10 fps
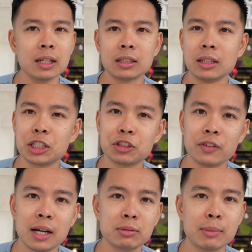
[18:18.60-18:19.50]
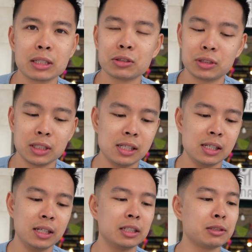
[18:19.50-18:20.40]
The lunch vibes in Mexico
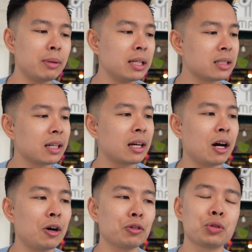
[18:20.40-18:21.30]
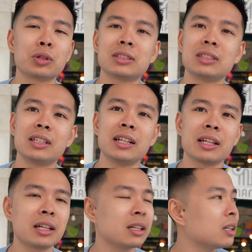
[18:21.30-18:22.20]
City is amazing. Outdoor
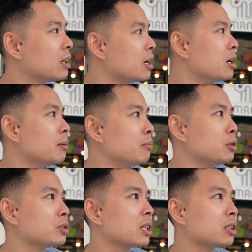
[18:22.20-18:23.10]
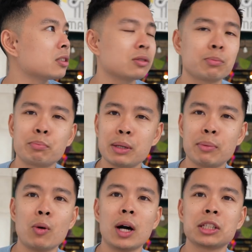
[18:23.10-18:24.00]
seating, music, just
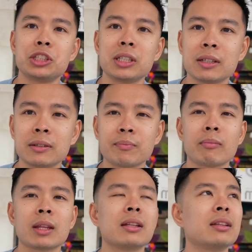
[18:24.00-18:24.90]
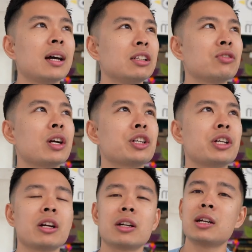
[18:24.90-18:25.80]
people watching, nice fresh
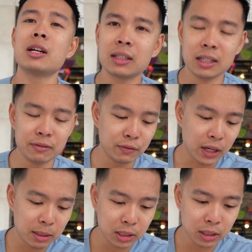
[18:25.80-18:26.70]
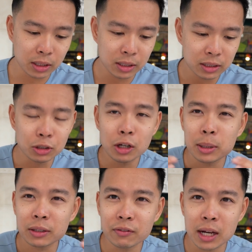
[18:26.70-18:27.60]
air. Love the vibes here. It's all
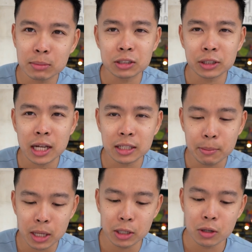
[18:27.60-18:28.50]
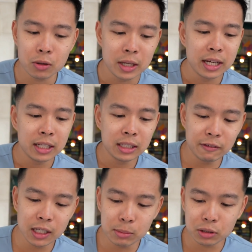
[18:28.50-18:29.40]
about the vibes. So Dad de Mexico,
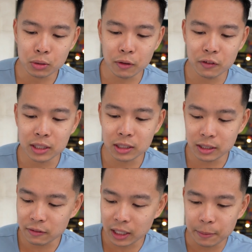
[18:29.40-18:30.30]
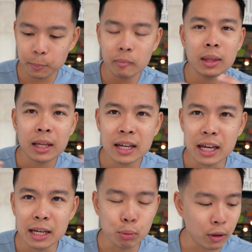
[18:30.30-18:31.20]
DVW score for this, I'll give it like an
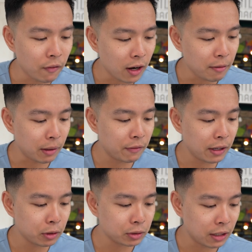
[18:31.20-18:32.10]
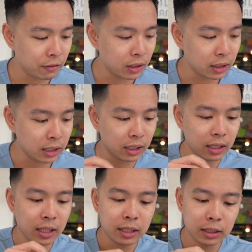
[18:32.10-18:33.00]
8.5. My favorite was definitely
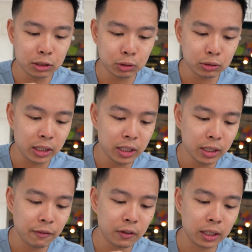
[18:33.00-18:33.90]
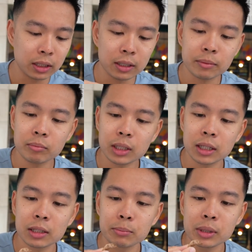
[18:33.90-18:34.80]
these ones right here. I feel like the
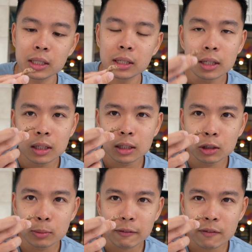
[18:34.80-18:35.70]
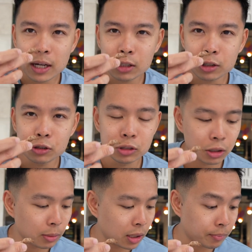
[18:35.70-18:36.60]
duck could be a little bit fattier,
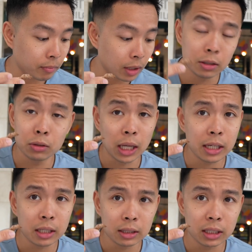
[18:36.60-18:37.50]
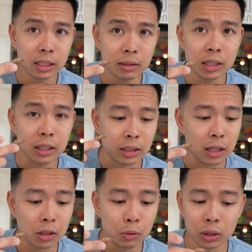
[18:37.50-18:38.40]
juicier, but I do like it lean in a
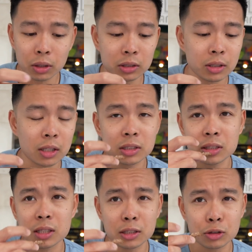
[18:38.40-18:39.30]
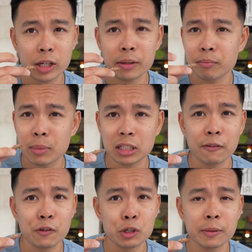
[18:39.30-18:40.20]
taco with all the sauces. It's great.
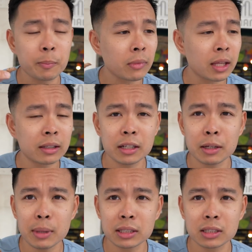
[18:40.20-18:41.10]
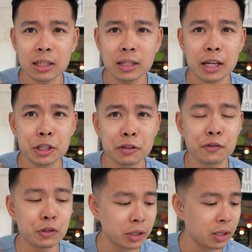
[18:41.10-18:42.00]
Mexican fusion. They did Mexican, Asian
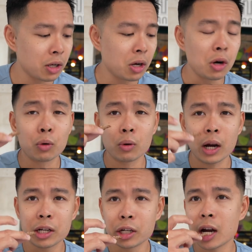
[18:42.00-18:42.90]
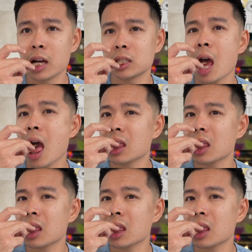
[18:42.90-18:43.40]
fusion right here, guys.